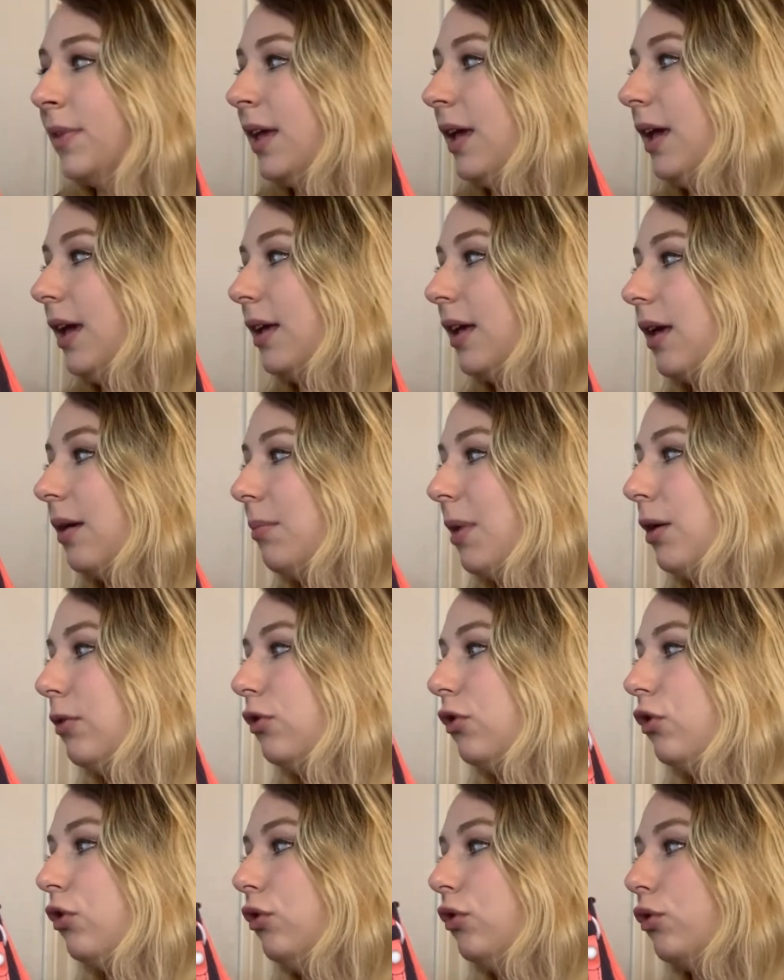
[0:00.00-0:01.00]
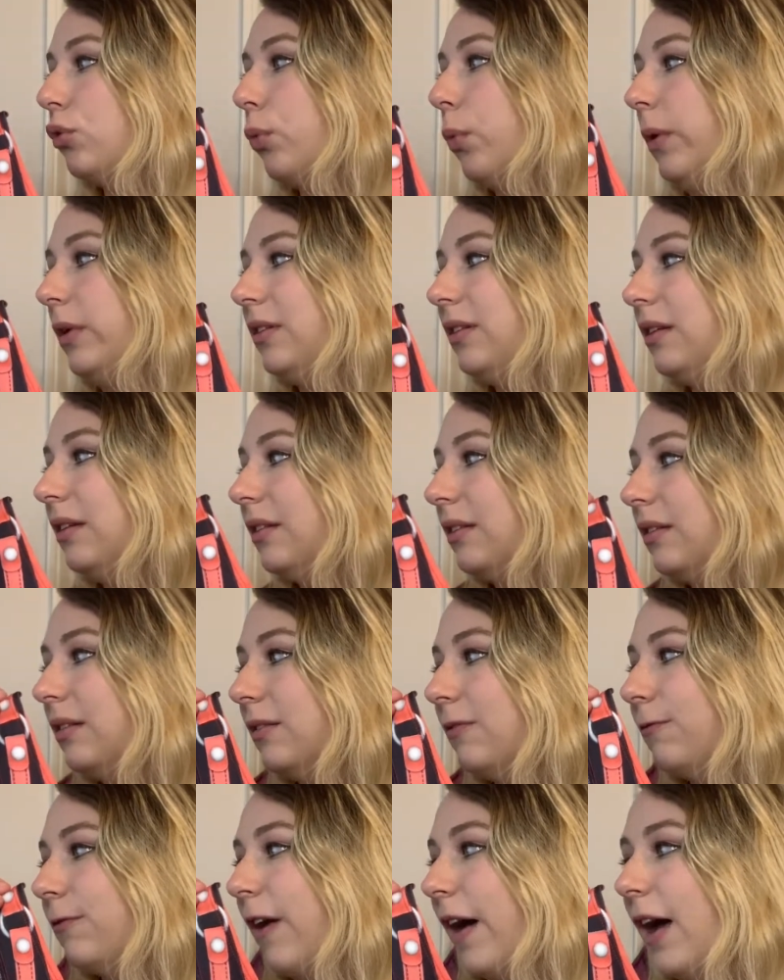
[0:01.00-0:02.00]
It came out to
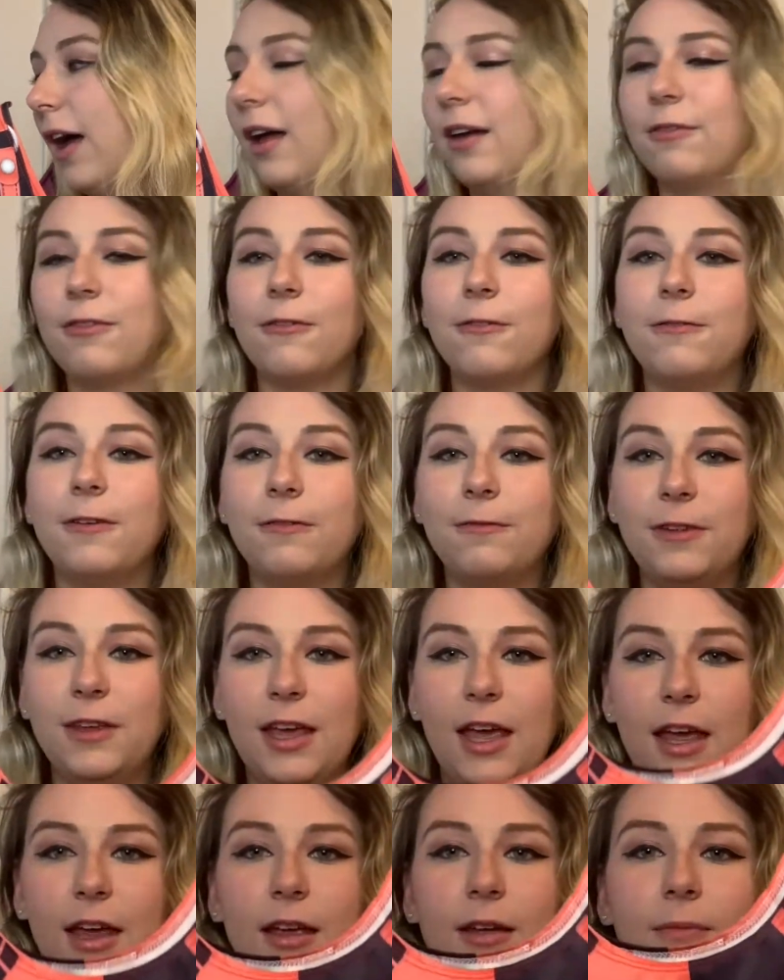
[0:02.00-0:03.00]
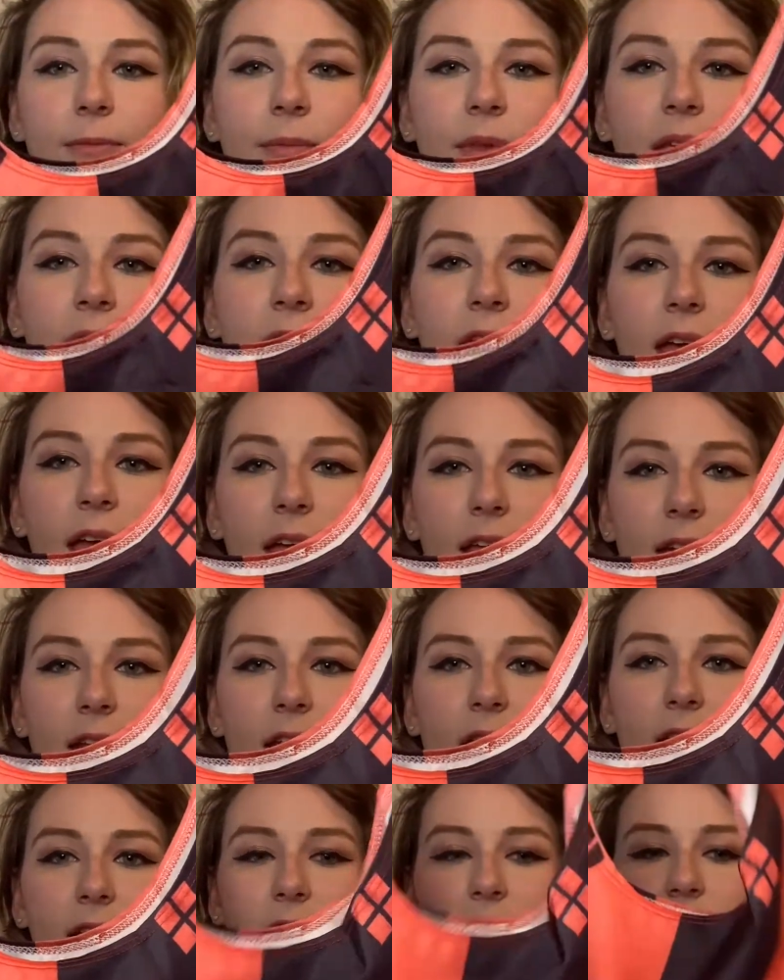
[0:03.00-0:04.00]
$25.58, and it
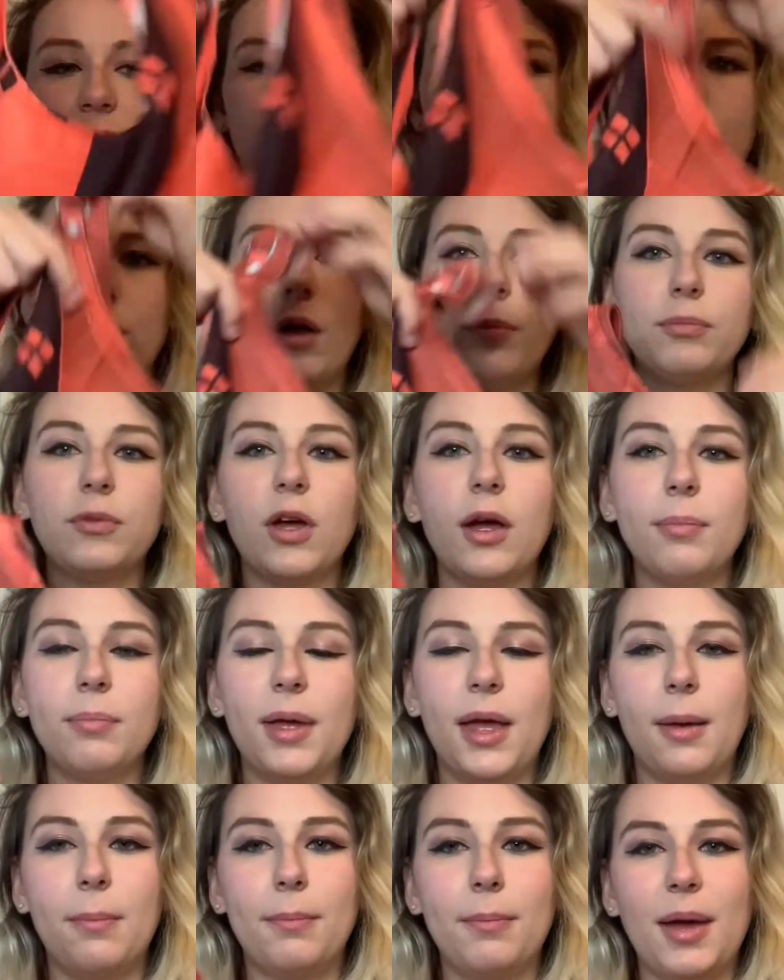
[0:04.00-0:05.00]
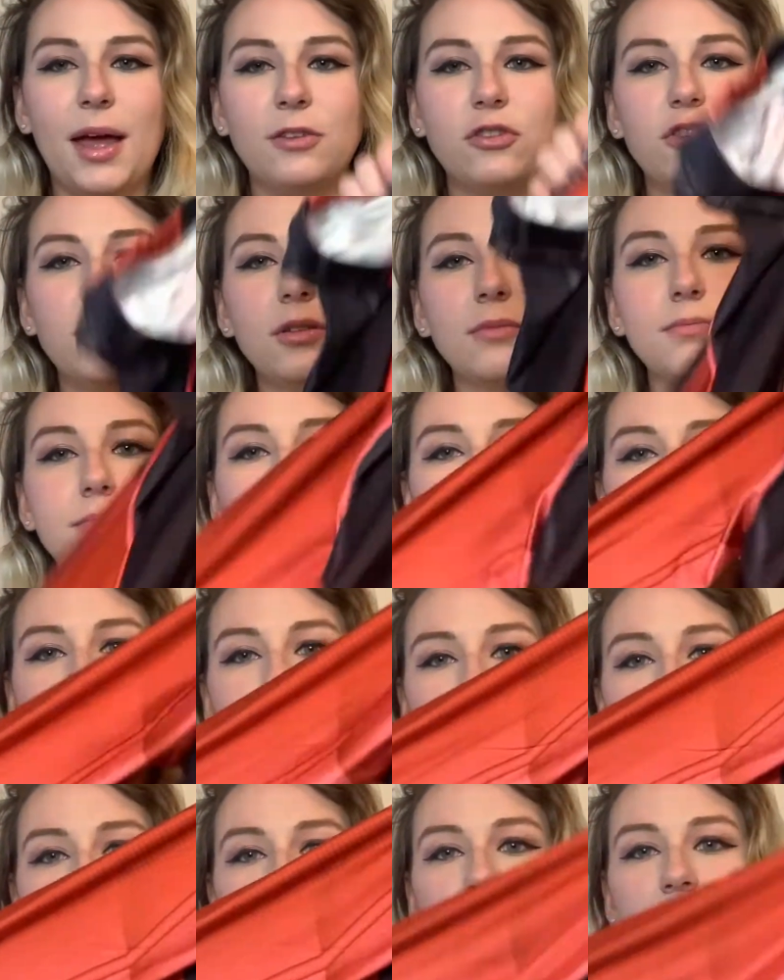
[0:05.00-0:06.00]
has the crop top and matching
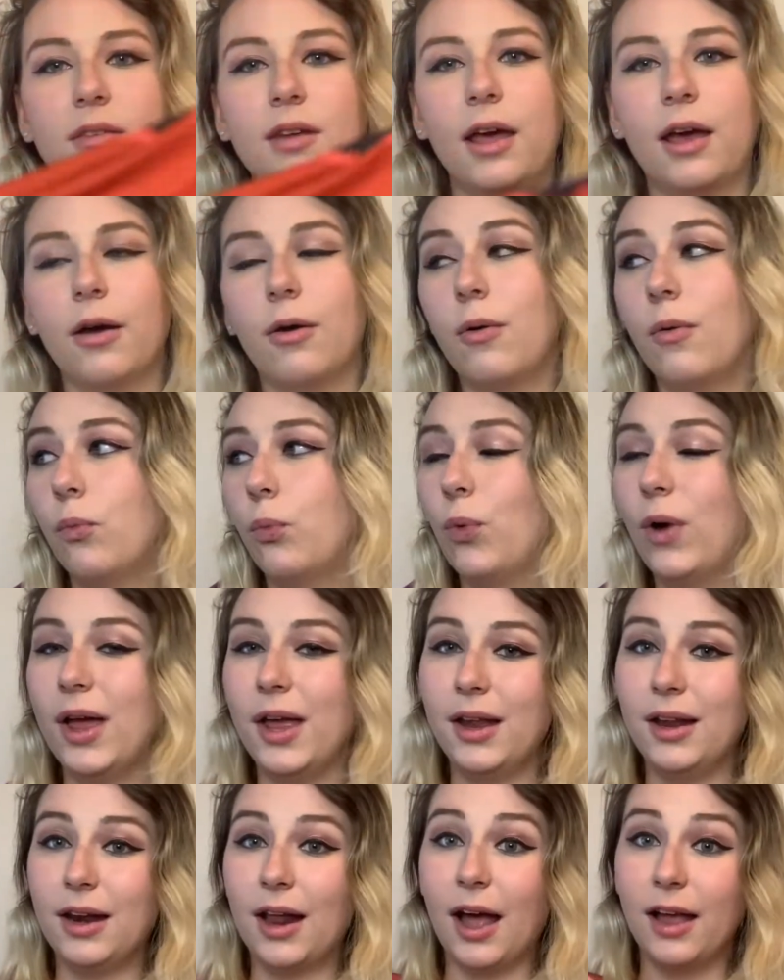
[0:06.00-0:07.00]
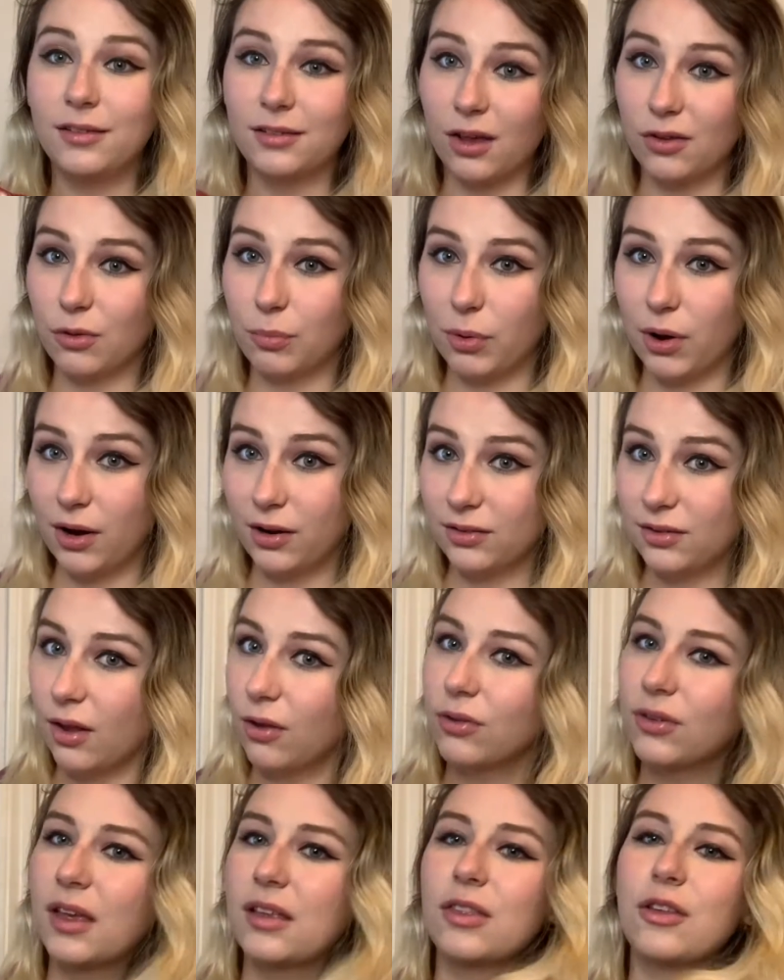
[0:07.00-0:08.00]
pants. Now, when I saw the price, I
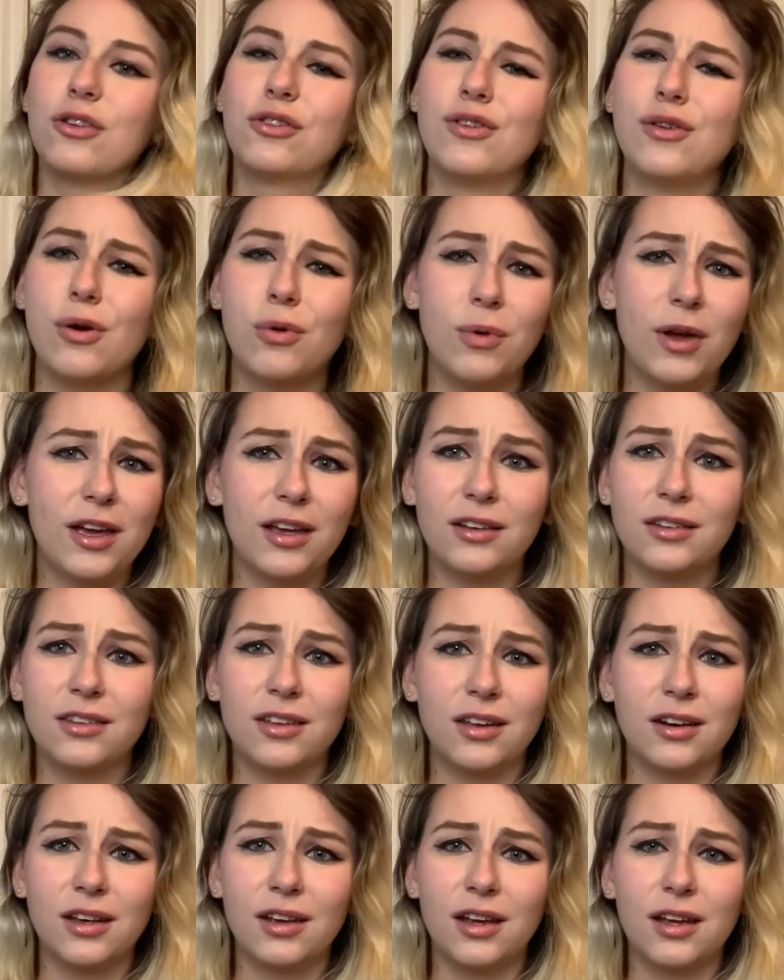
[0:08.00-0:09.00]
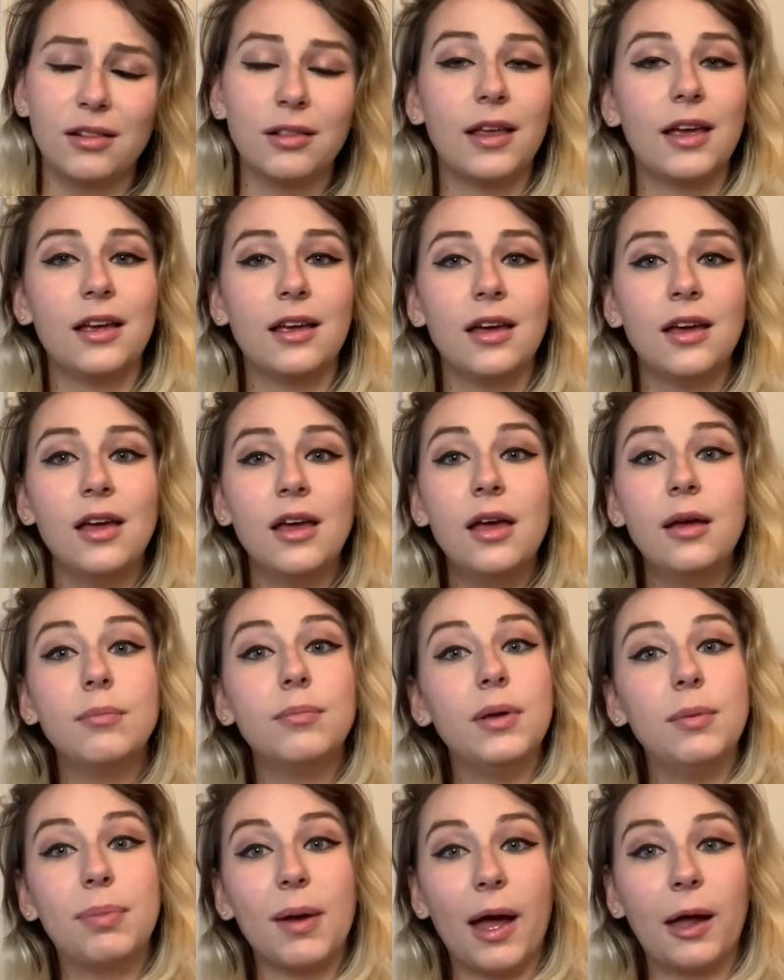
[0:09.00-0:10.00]
was like, there's no way it's gonna like
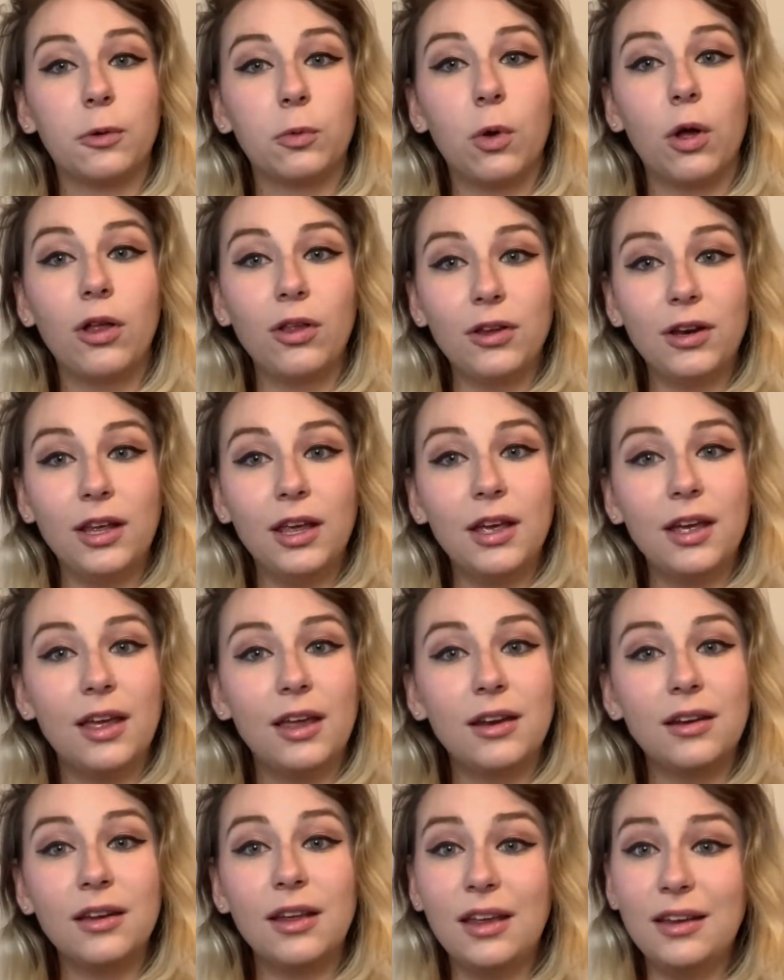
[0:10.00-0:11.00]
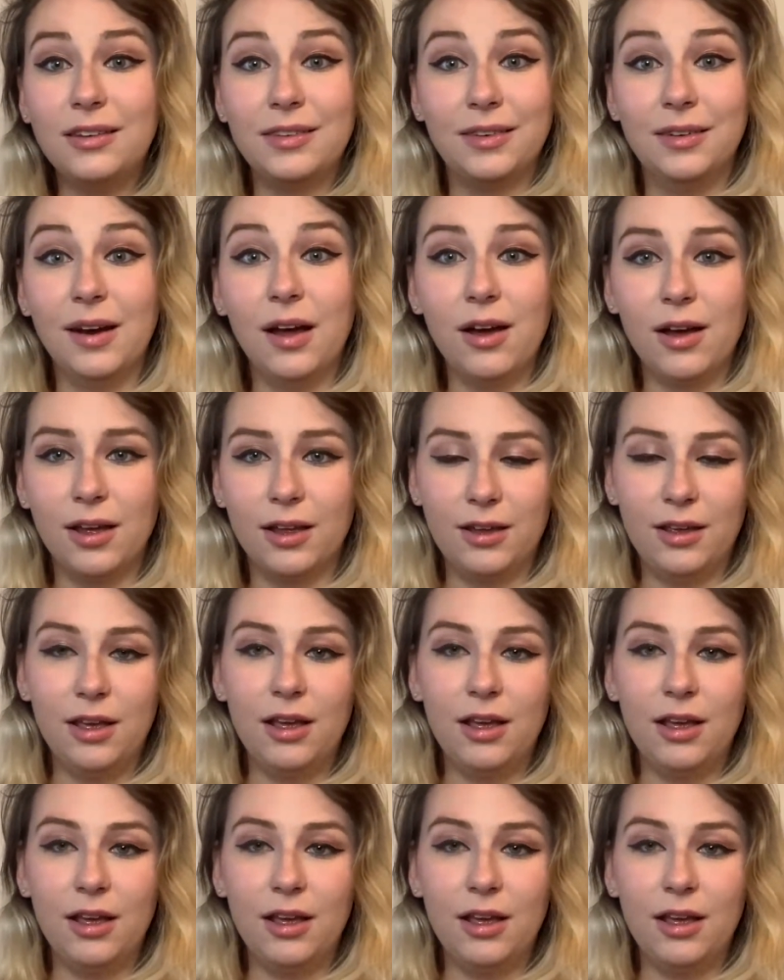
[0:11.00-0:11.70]
be bad quality, and it's not.